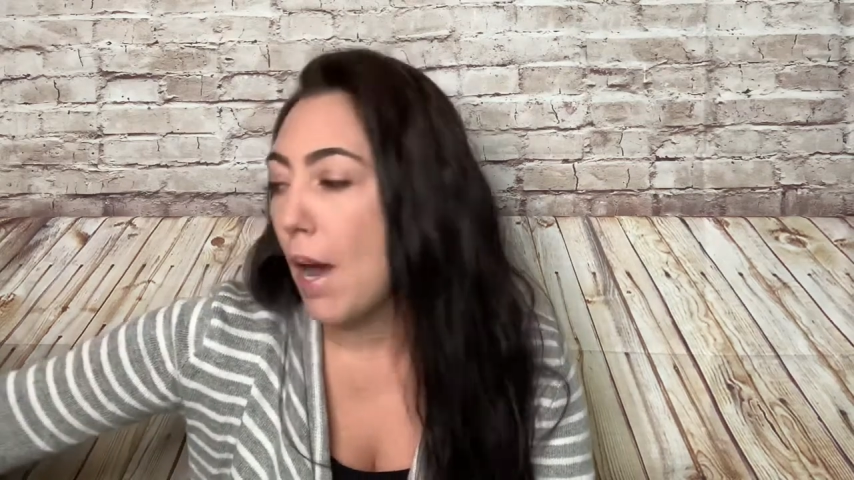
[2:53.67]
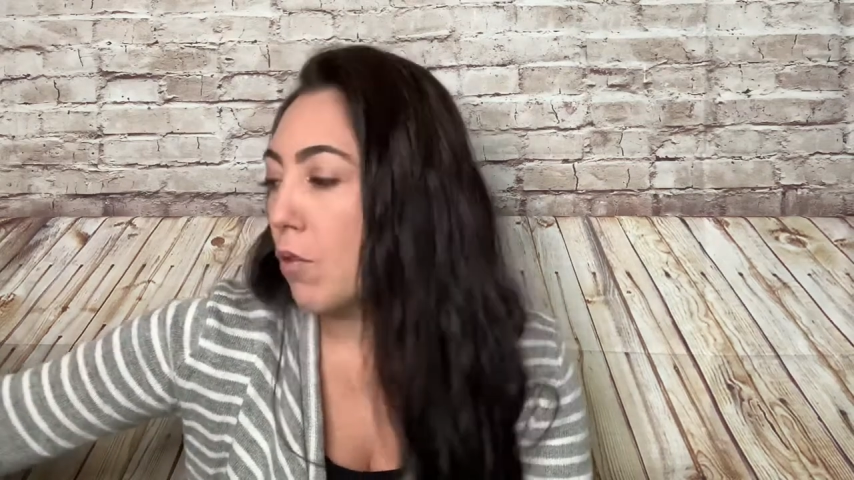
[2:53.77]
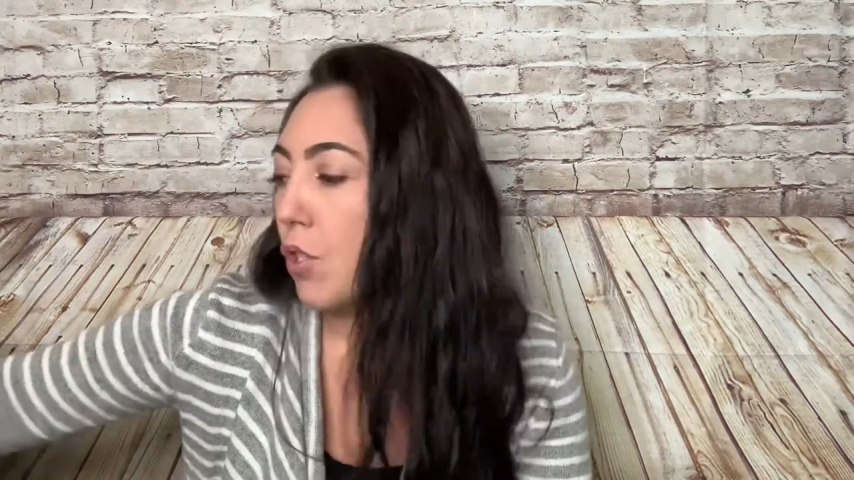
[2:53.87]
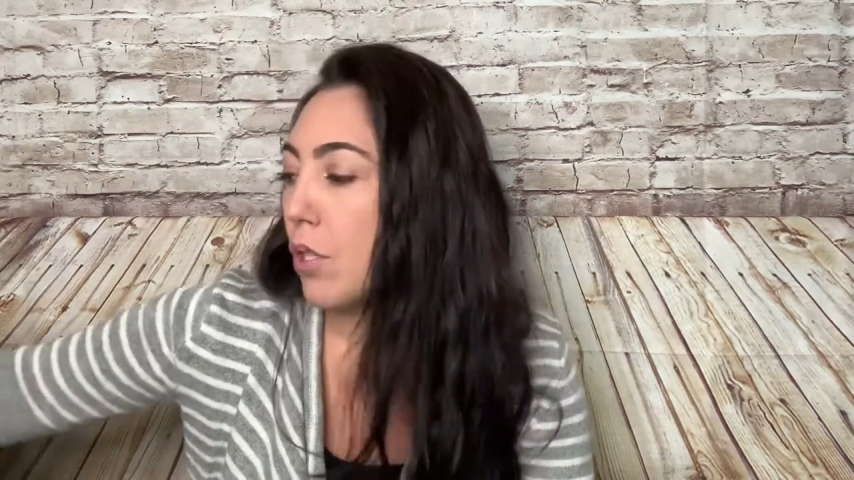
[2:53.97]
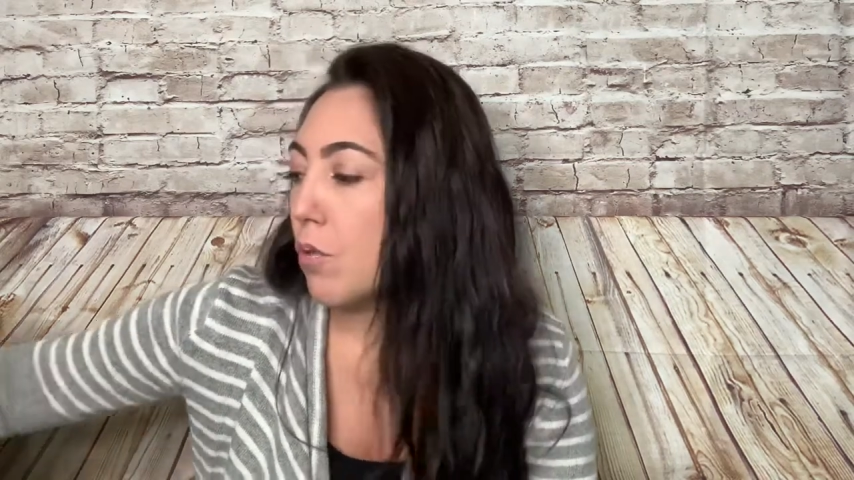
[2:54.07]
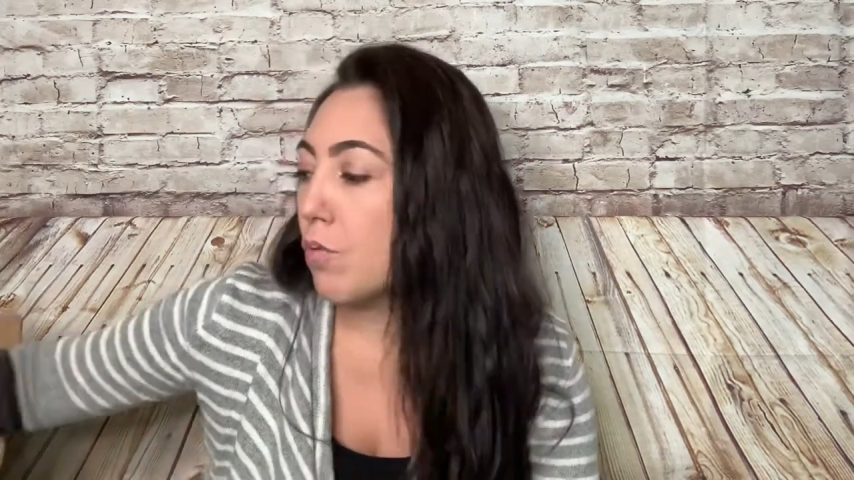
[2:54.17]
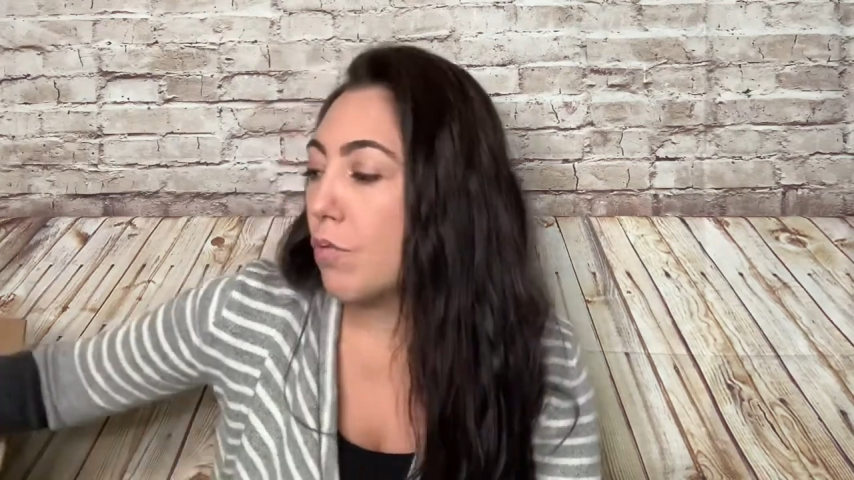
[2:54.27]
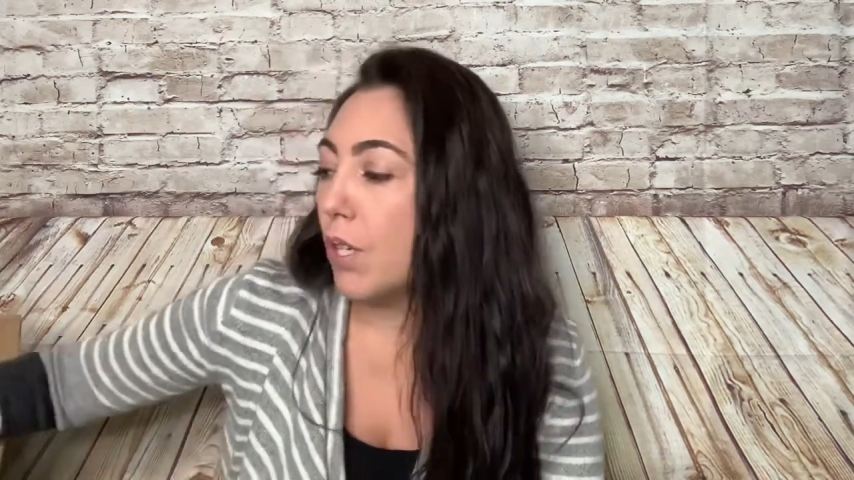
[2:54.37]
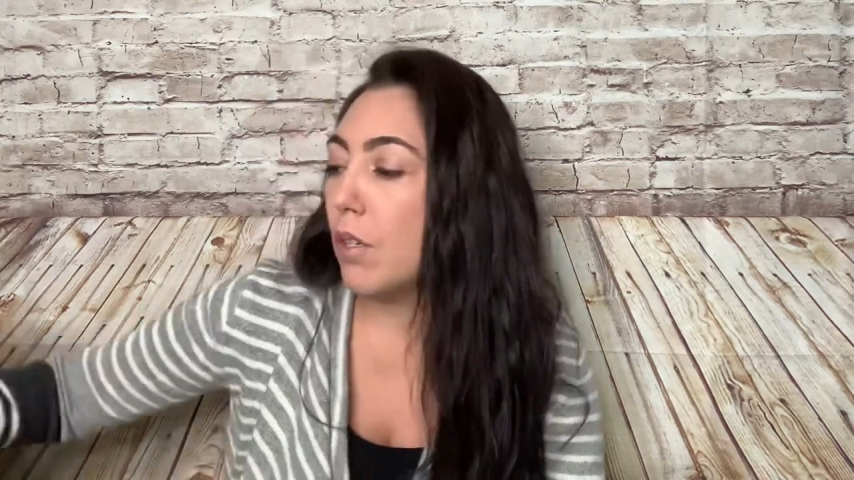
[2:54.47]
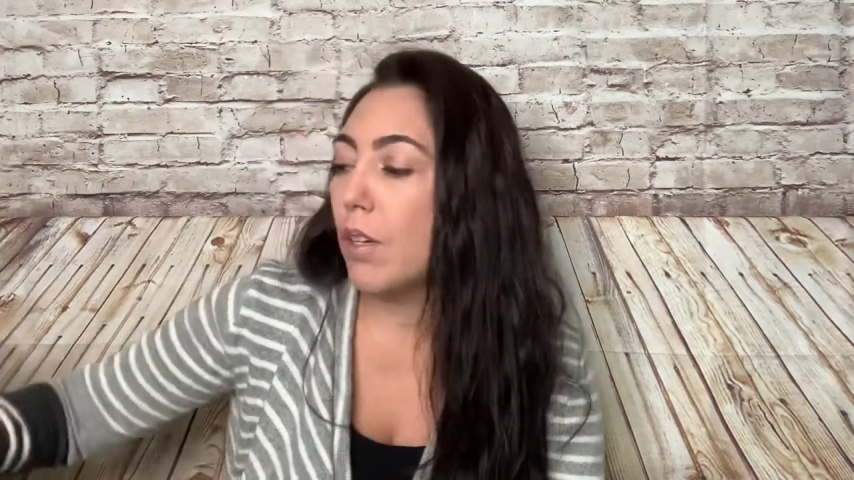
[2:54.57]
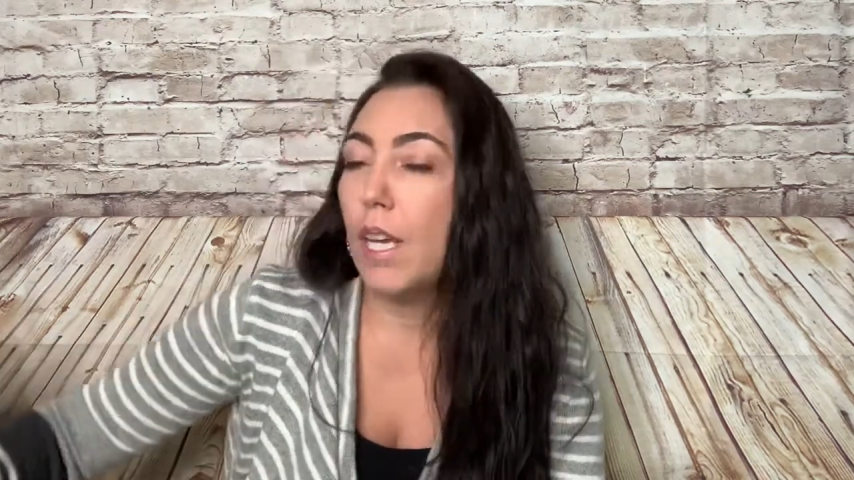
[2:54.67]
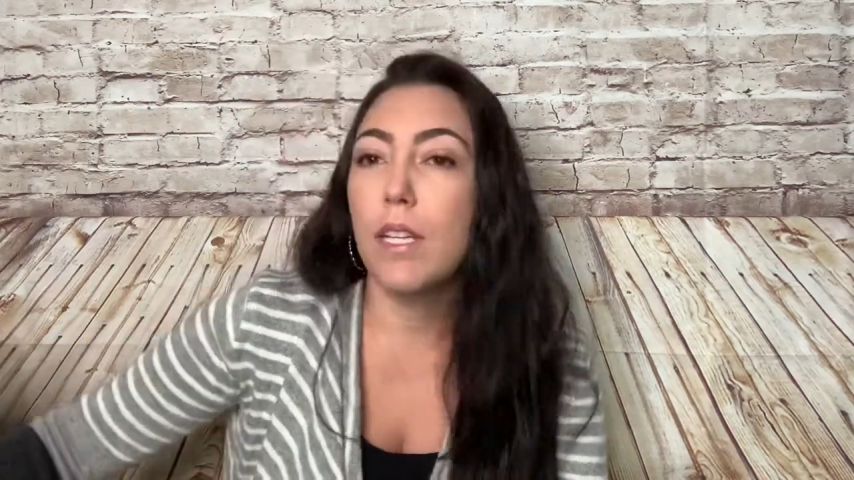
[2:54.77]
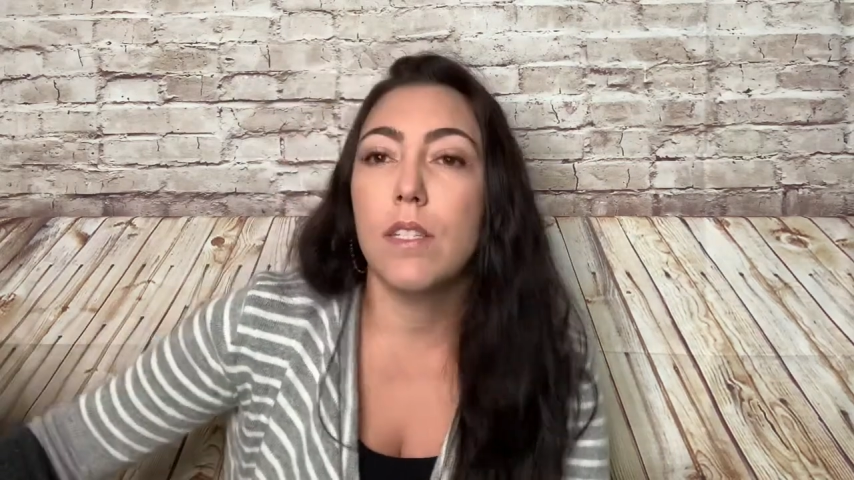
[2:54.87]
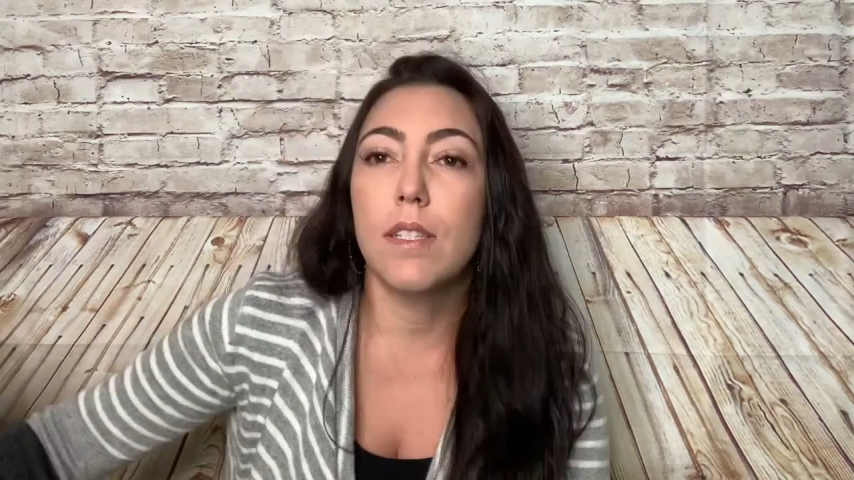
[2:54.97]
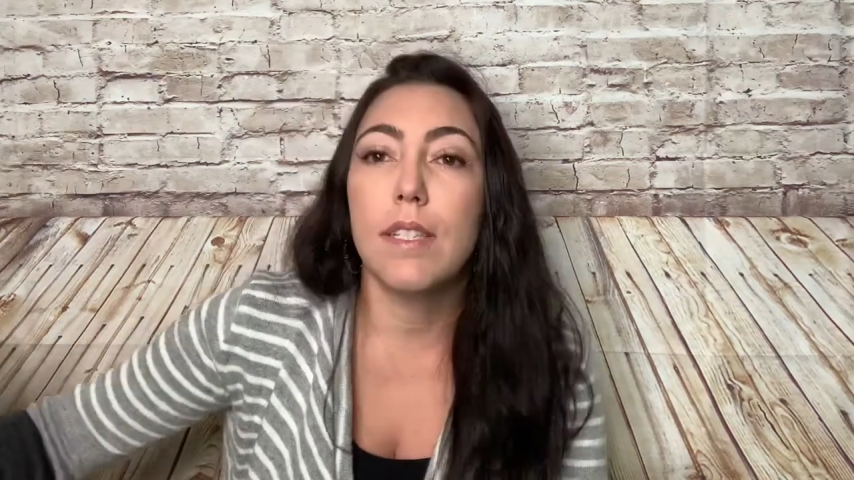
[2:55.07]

I'll just redonate it to